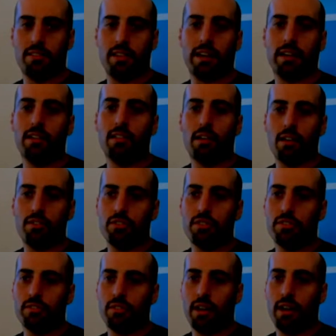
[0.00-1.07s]
second
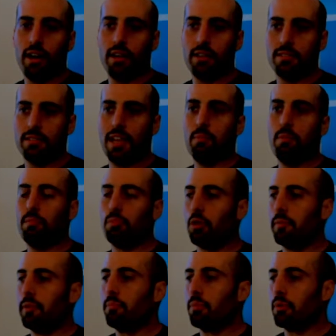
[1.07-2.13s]
largest STEM
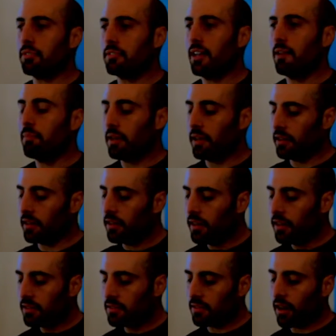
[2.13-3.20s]
employment pool, STEM being
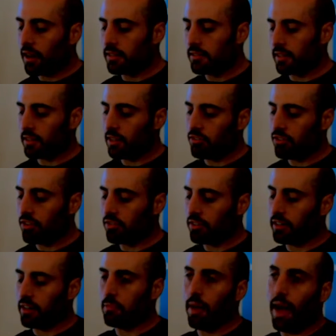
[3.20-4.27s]
science, technology,
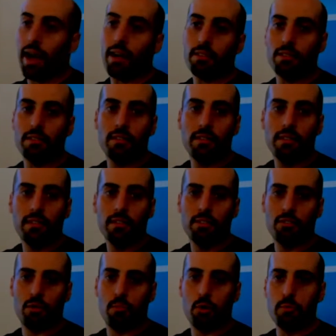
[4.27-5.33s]
engineering, and math.
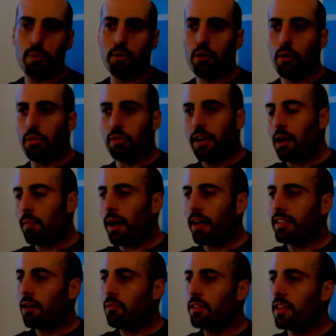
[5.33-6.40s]
So most people don't think
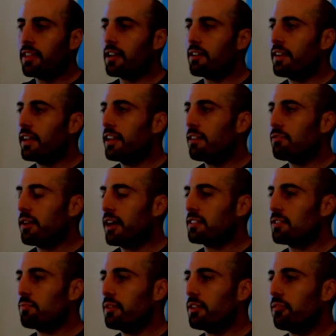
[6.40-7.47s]
about that when they think of LA. If you ask
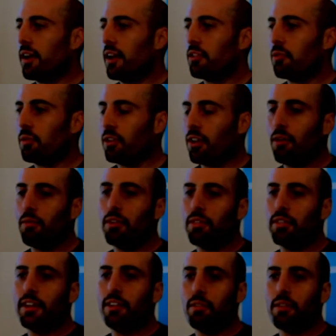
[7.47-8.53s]
someone around the world, oh, what do you
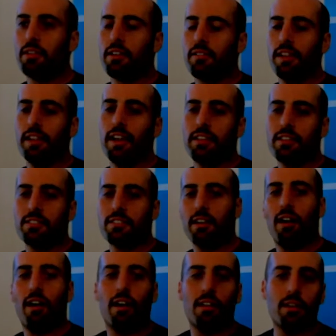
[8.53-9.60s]
think of when you think of LA? They're going to say
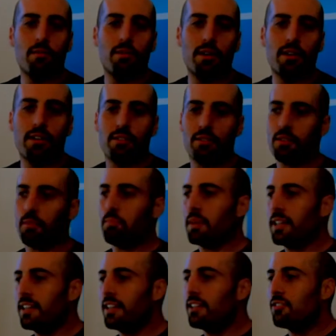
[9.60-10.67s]
Hollywood or the
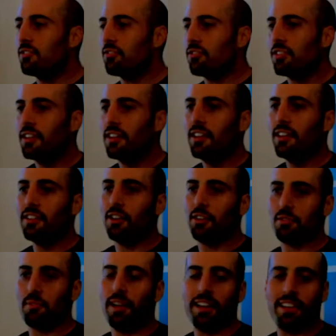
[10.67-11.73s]
beach,
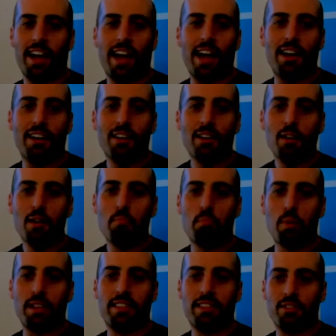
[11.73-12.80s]
something like that.
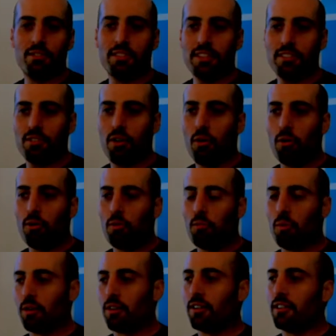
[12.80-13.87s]
But there's this whole
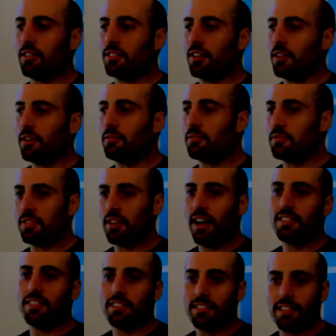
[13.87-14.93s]
world of
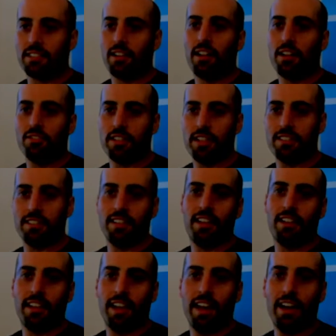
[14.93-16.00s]
science and technology that's in
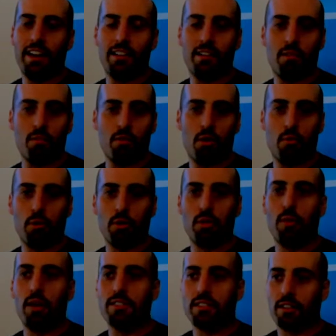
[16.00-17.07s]
LA, and we're the
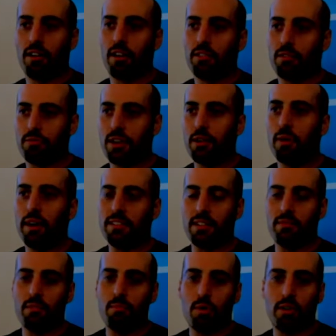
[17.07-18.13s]
ones that are on the freeways
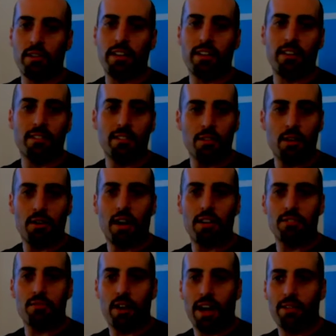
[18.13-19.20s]
every morning,
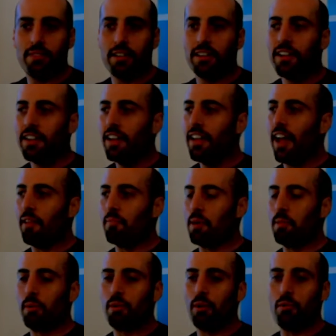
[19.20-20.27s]
causing traffic. And
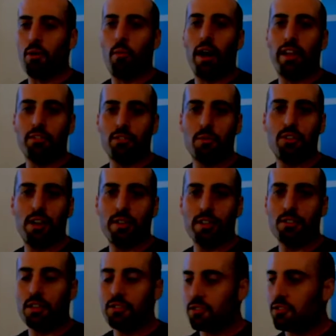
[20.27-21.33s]
people don't know why there's so much traffic.
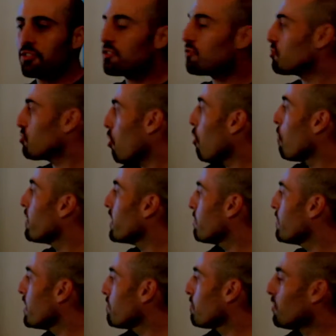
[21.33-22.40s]
It's because there's so many
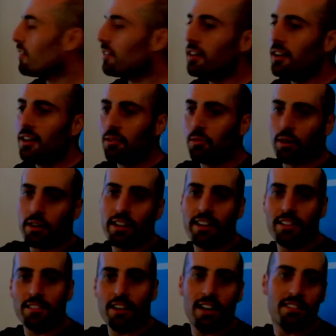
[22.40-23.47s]
people working
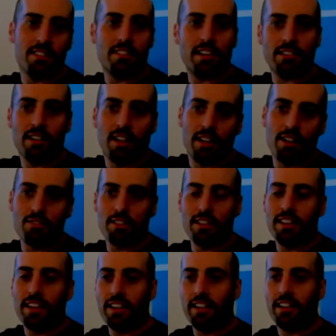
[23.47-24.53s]
in science and
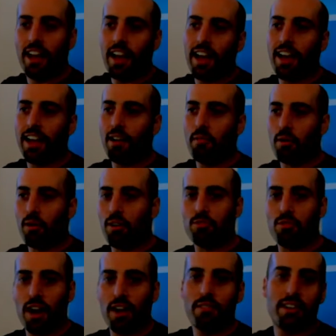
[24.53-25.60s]
technology in LA, and we're all
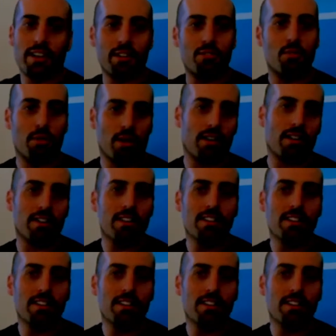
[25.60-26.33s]
driving to get to work.